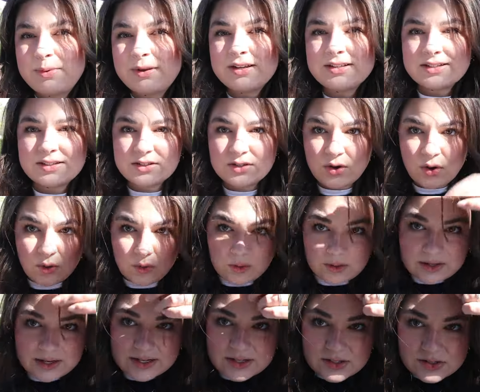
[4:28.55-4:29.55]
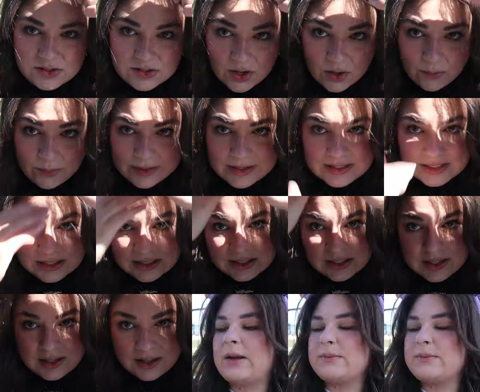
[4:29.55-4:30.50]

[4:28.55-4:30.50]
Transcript: because it's cold. It is so windy.